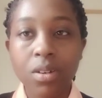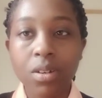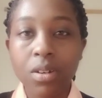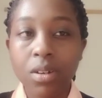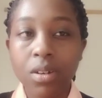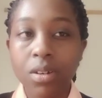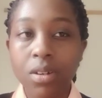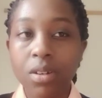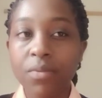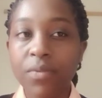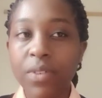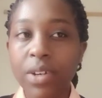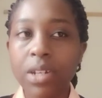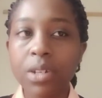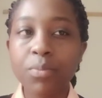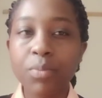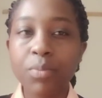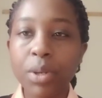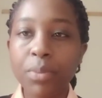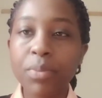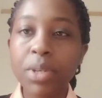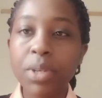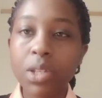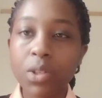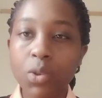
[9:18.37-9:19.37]
In fact,
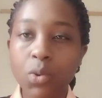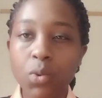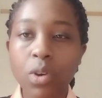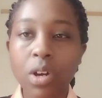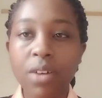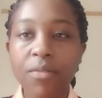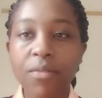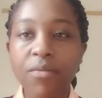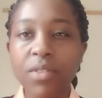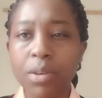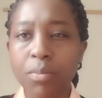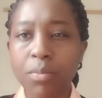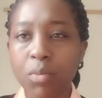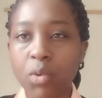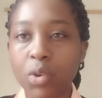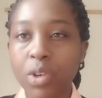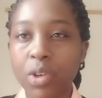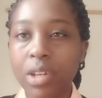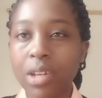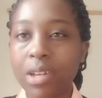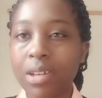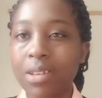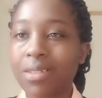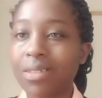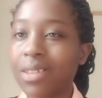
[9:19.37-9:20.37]
babies who have
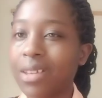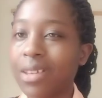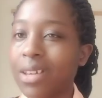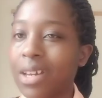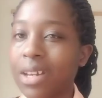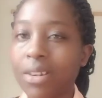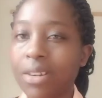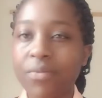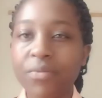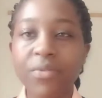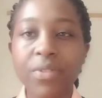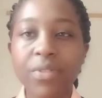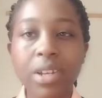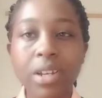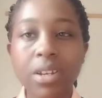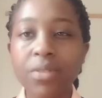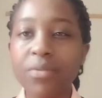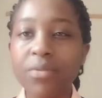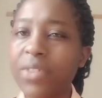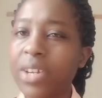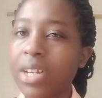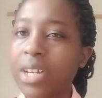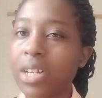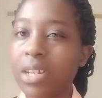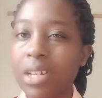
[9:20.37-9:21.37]
pneumonia, they are very,
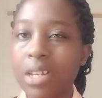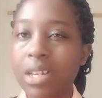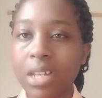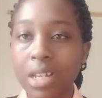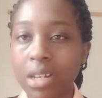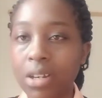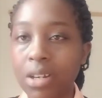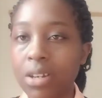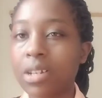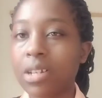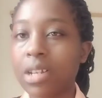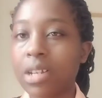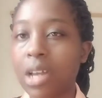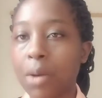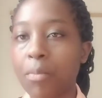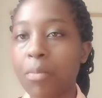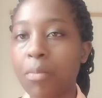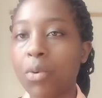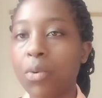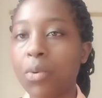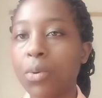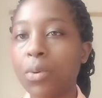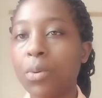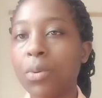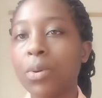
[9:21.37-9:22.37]
very
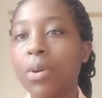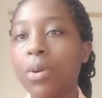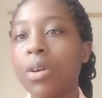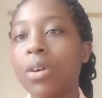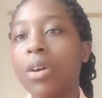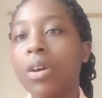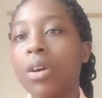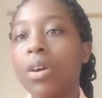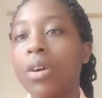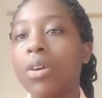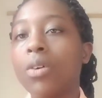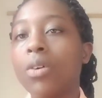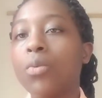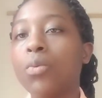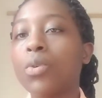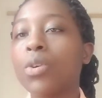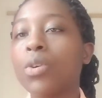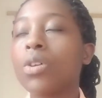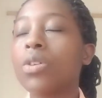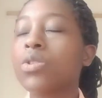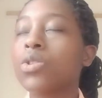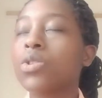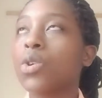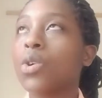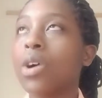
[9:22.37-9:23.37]
irritable. We
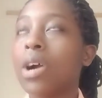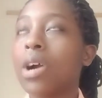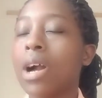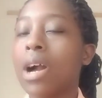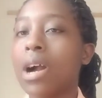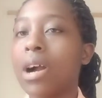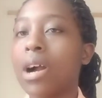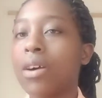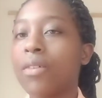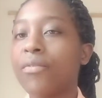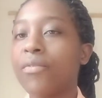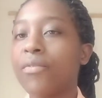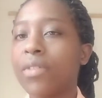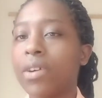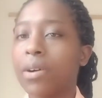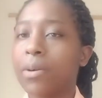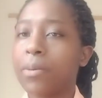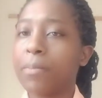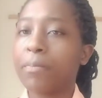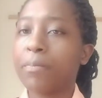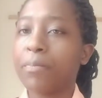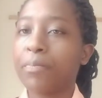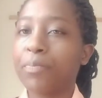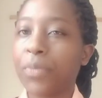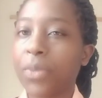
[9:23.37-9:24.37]
also have
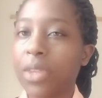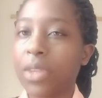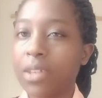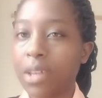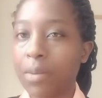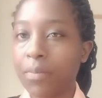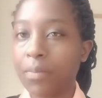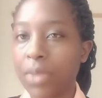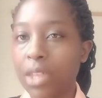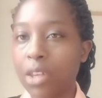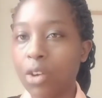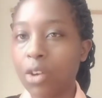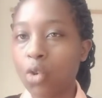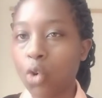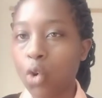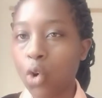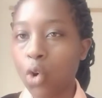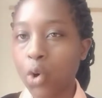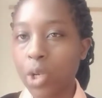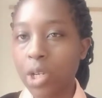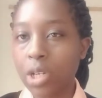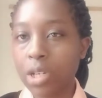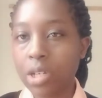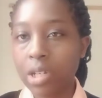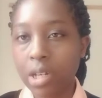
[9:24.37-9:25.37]
something
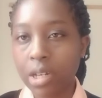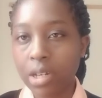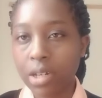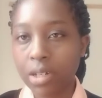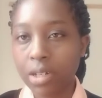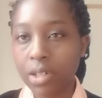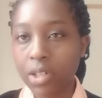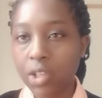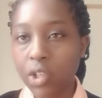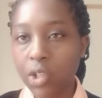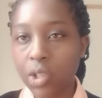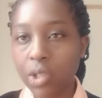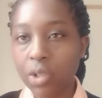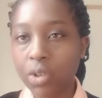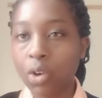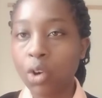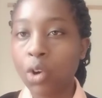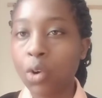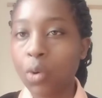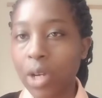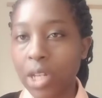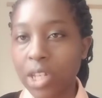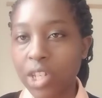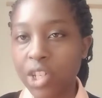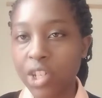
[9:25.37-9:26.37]
called
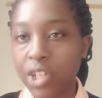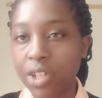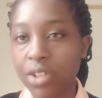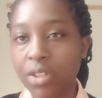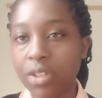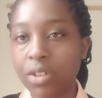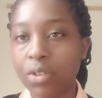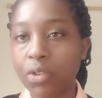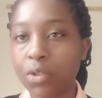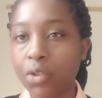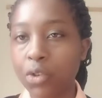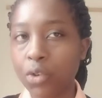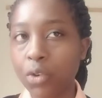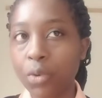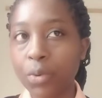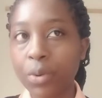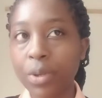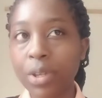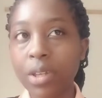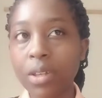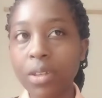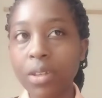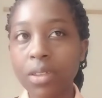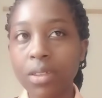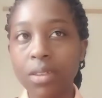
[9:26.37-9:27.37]
lower chest
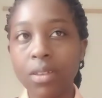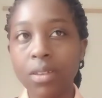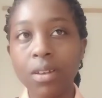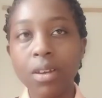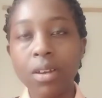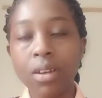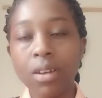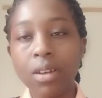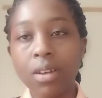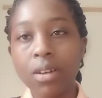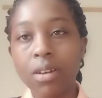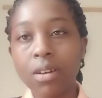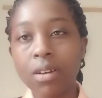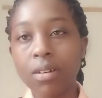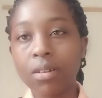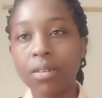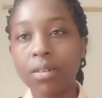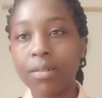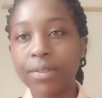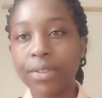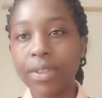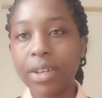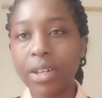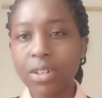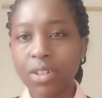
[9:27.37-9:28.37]
indrawing.
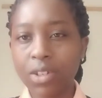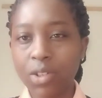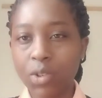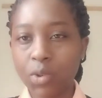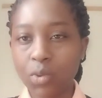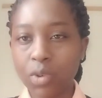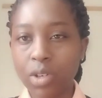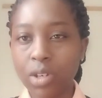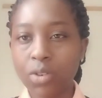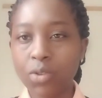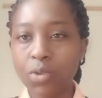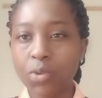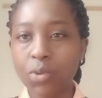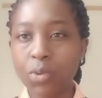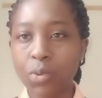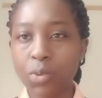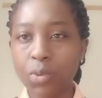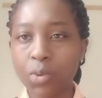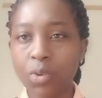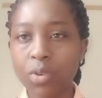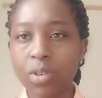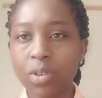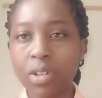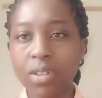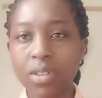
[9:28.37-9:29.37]
That is when you
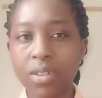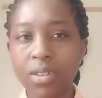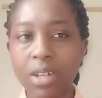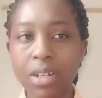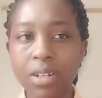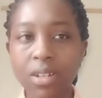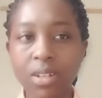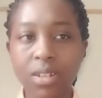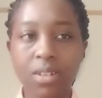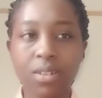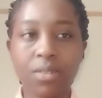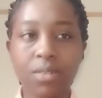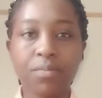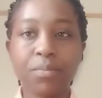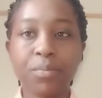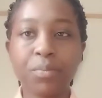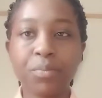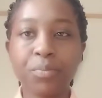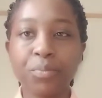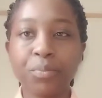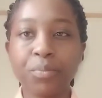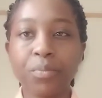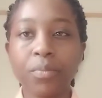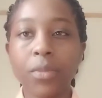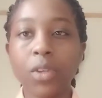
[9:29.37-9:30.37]
notice that
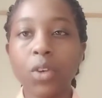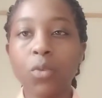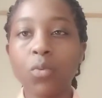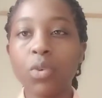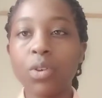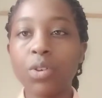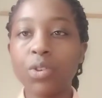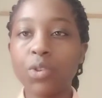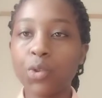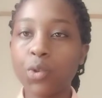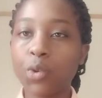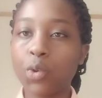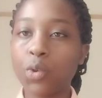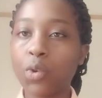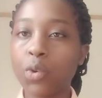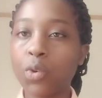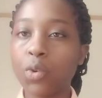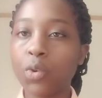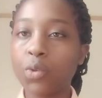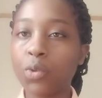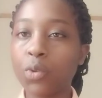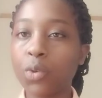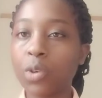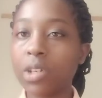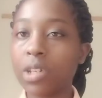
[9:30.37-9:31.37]
when
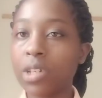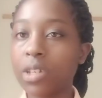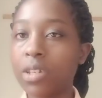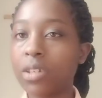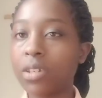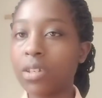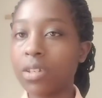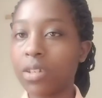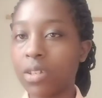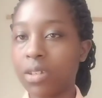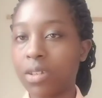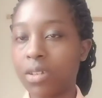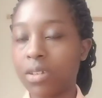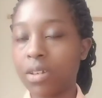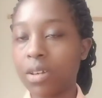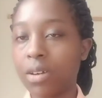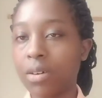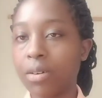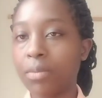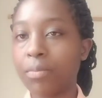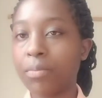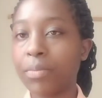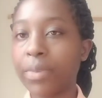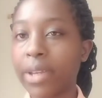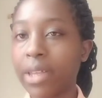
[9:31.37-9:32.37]
your kid is
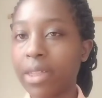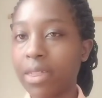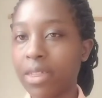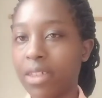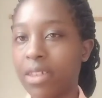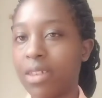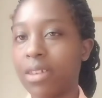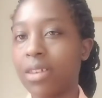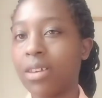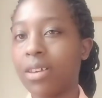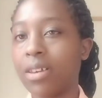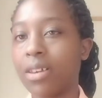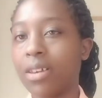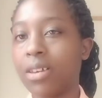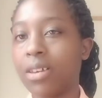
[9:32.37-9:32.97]
breathing,